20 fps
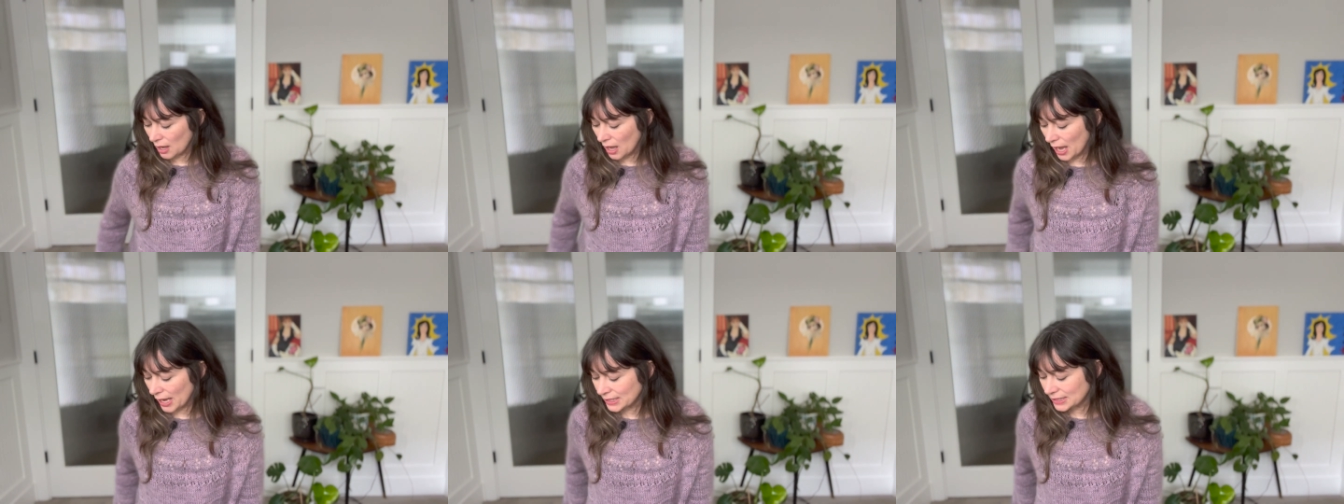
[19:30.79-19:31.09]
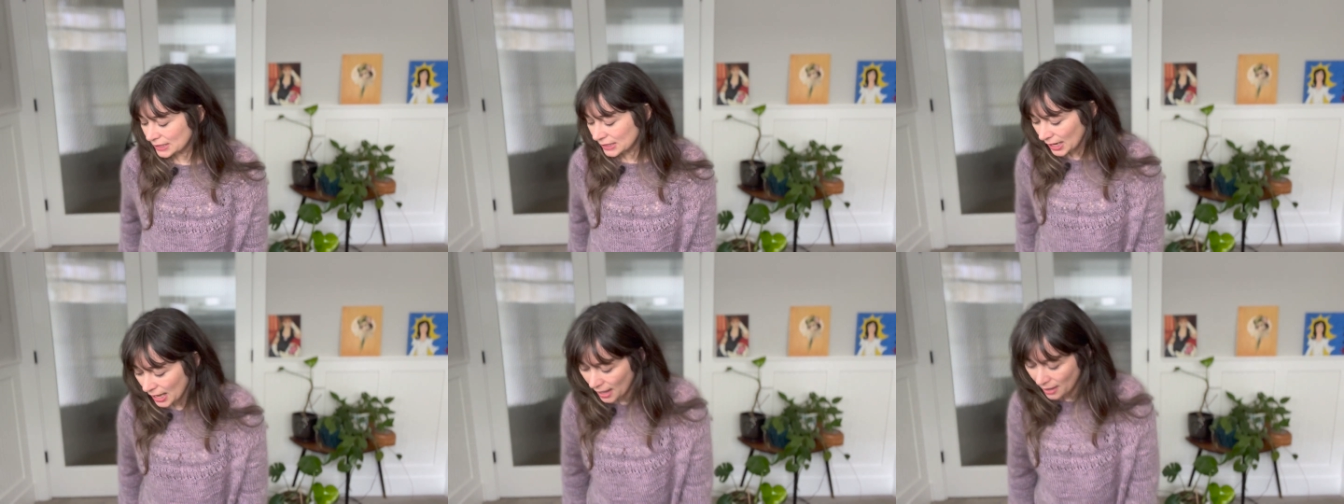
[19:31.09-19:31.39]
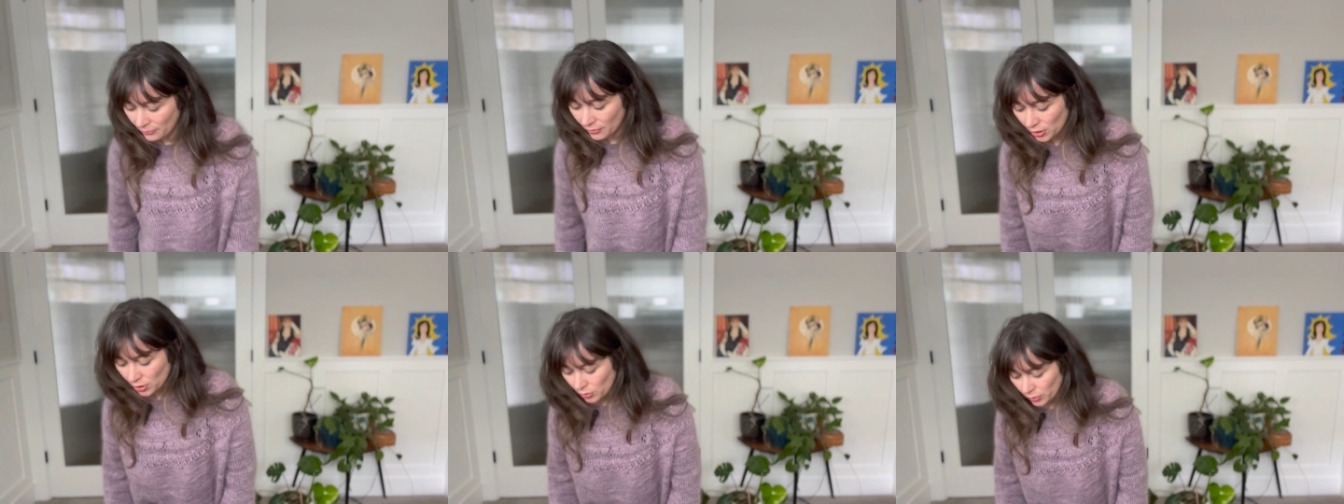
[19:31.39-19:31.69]
I did
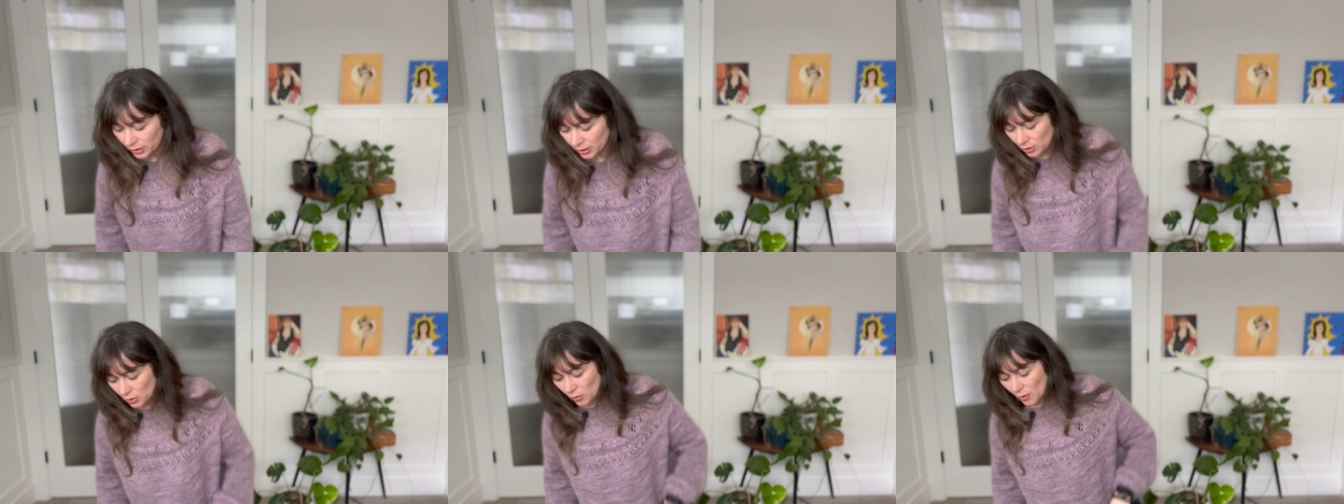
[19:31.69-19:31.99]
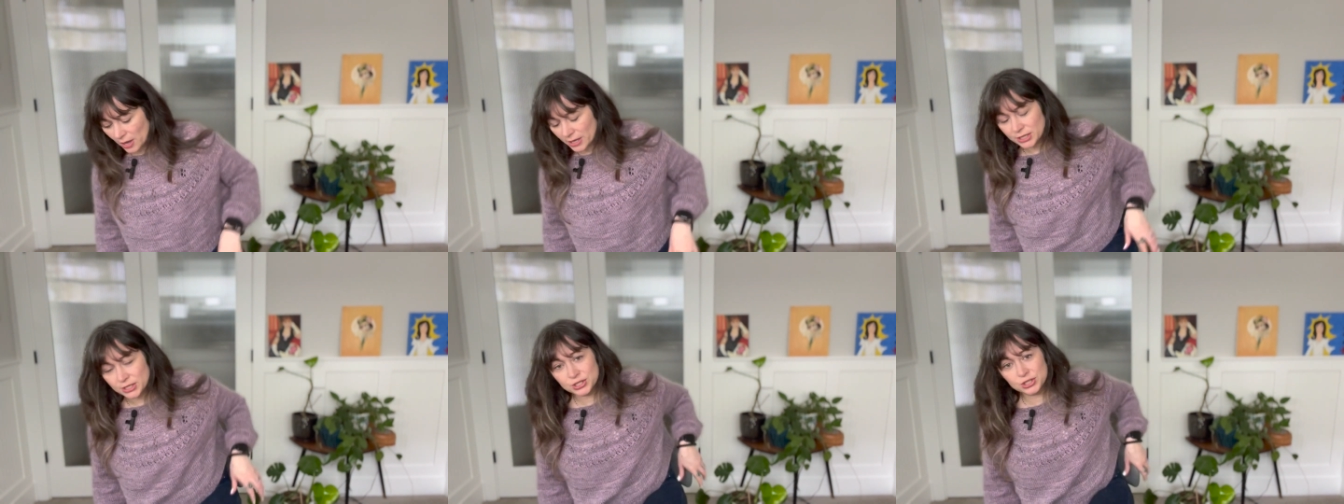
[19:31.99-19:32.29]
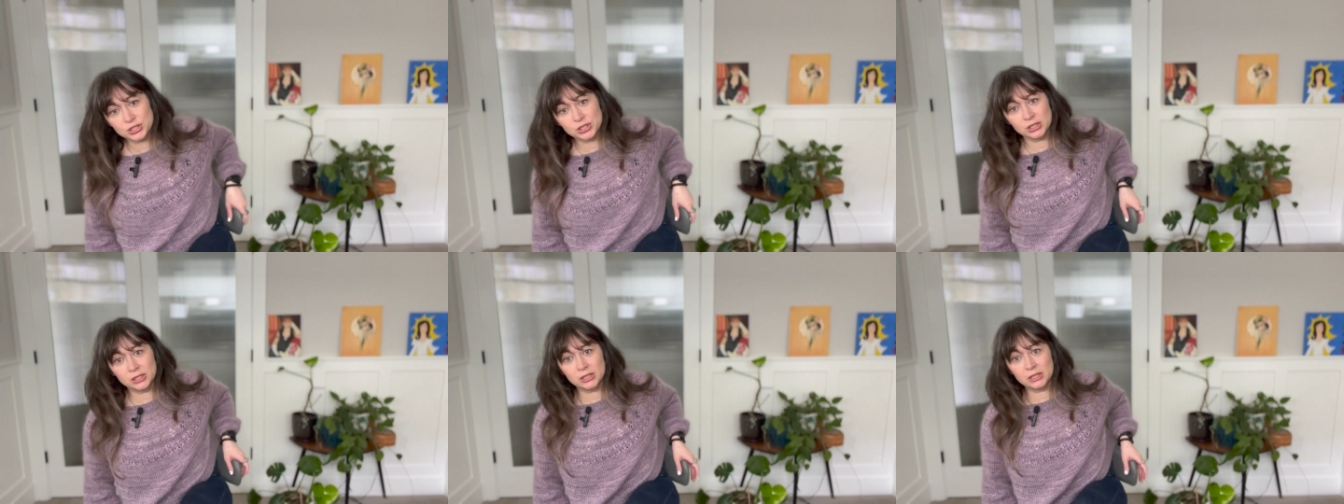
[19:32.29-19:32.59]
have a quick
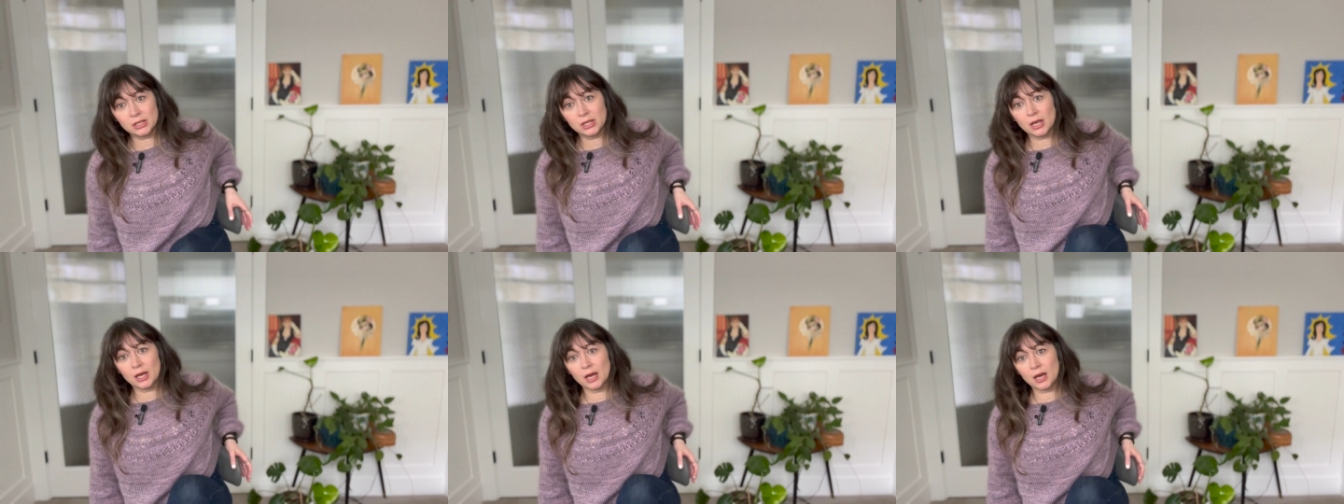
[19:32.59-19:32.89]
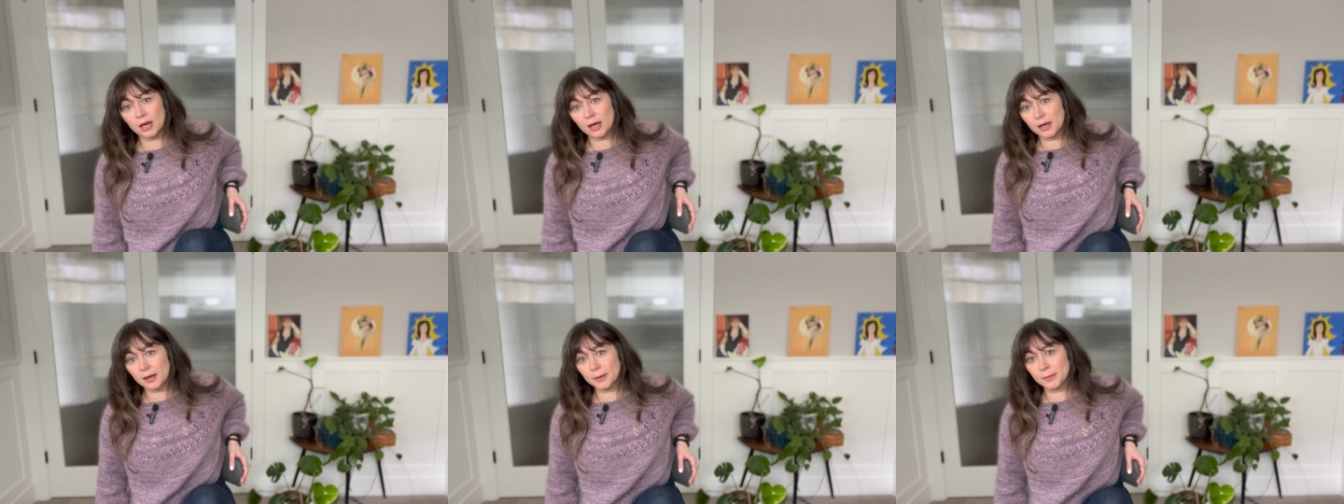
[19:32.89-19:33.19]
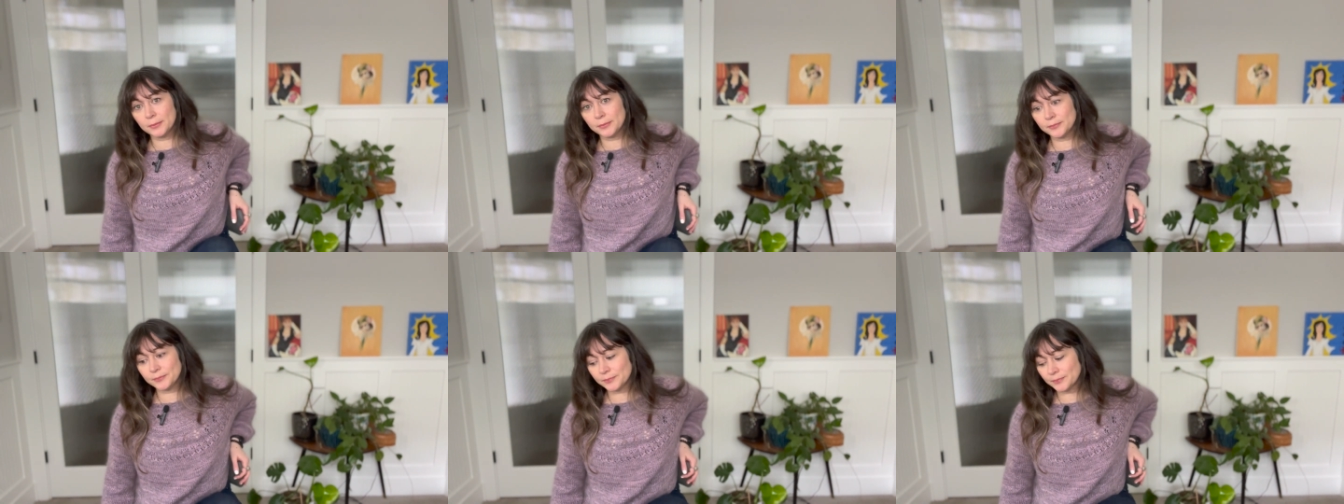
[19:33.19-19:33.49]
question.
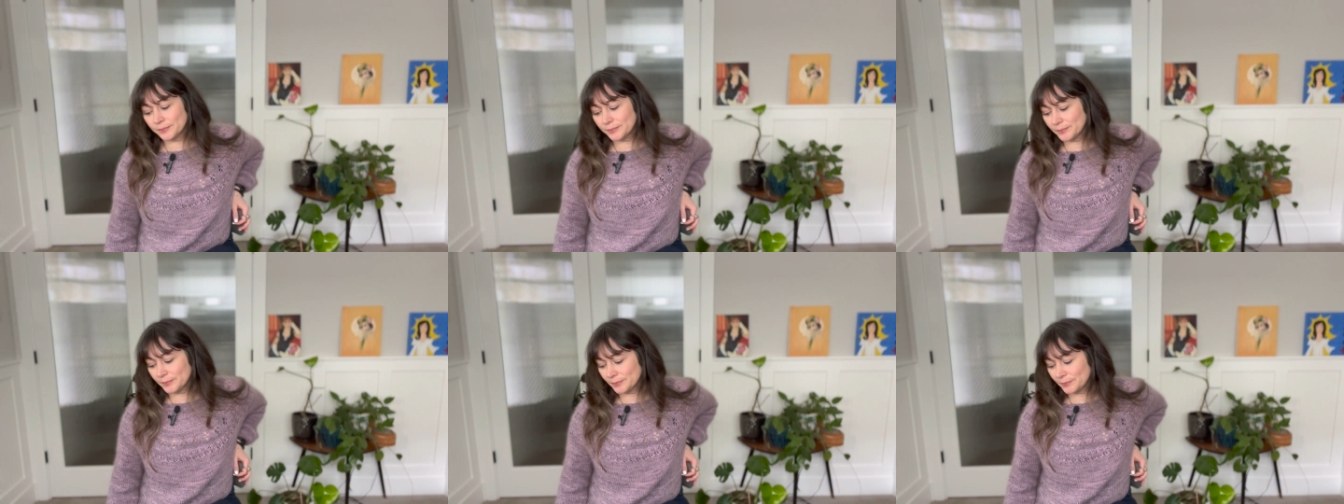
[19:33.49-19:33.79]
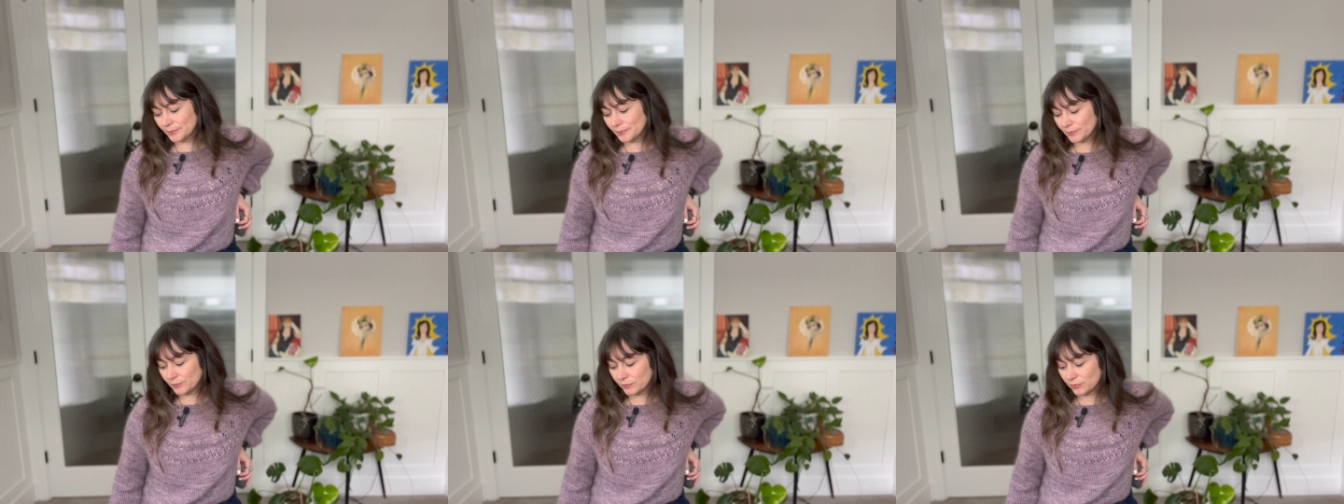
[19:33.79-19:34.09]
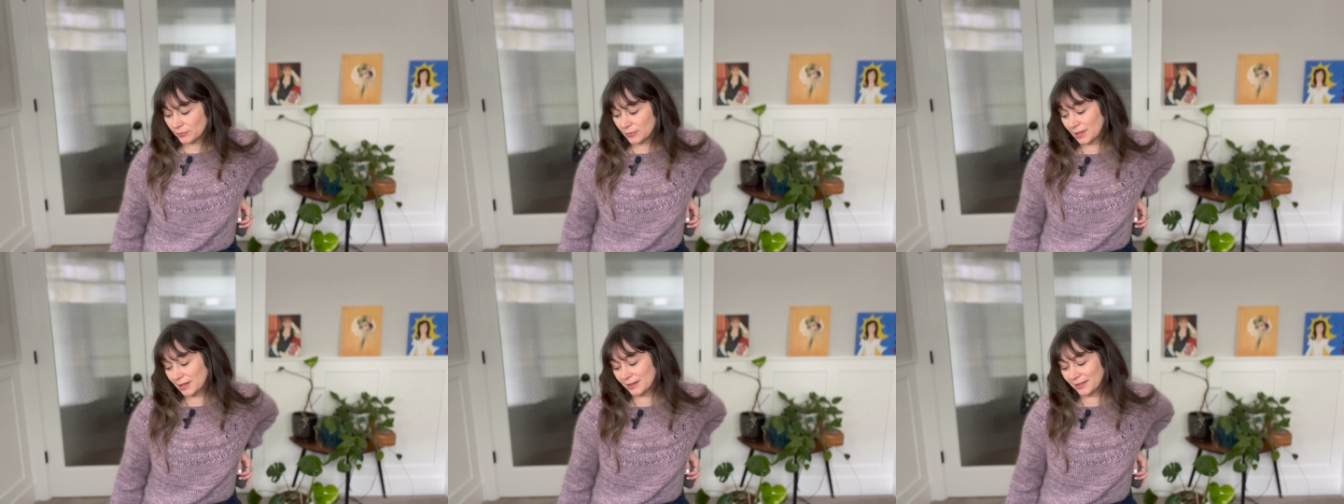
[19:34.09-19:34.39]
Here
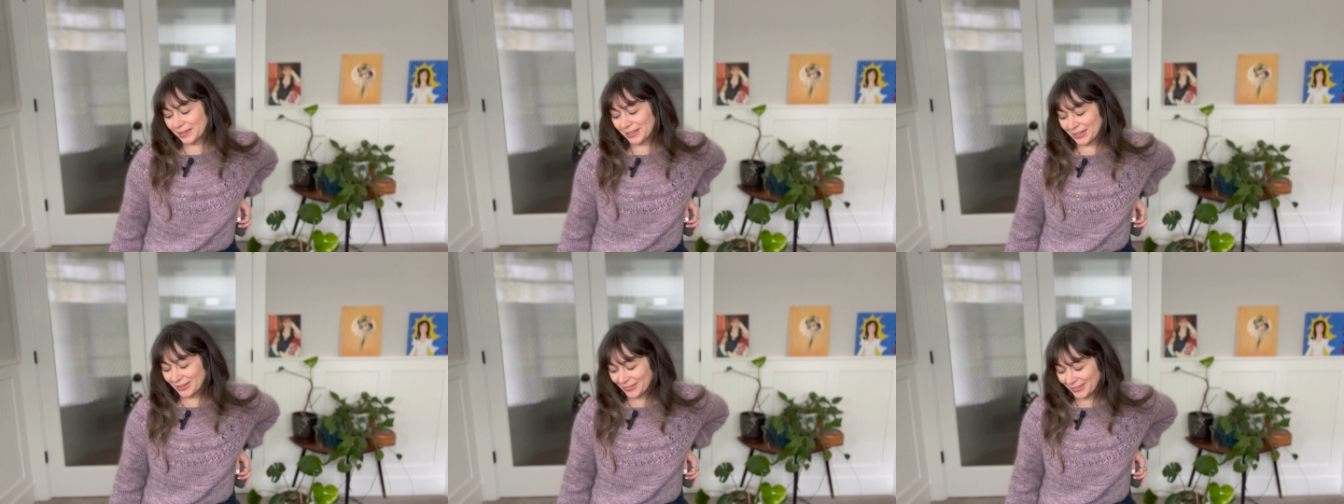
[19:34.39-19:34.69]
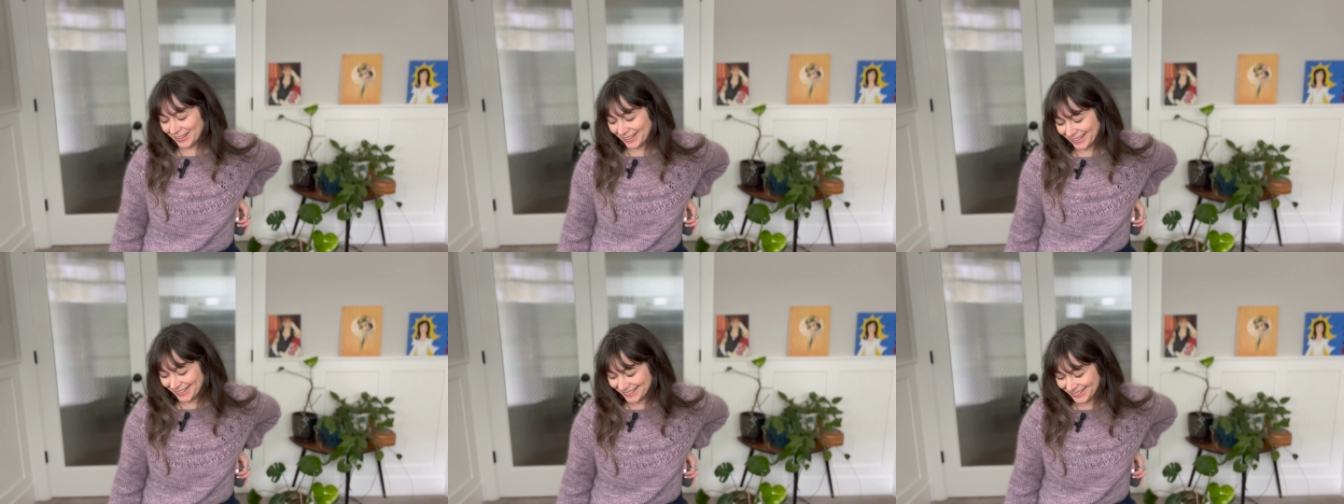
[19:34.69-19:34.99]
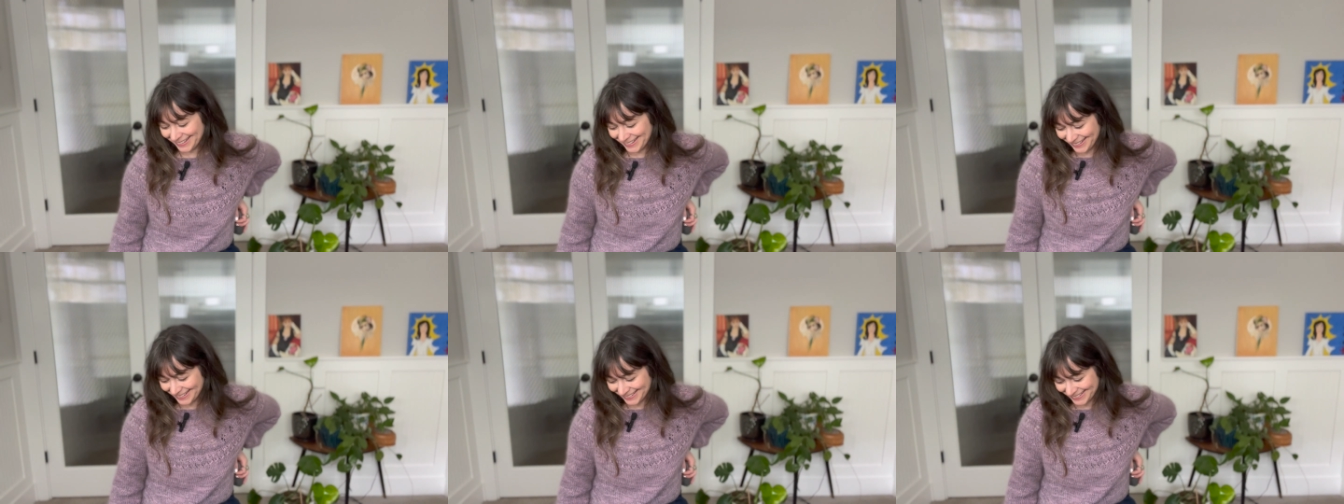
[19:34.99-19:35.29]
I go again.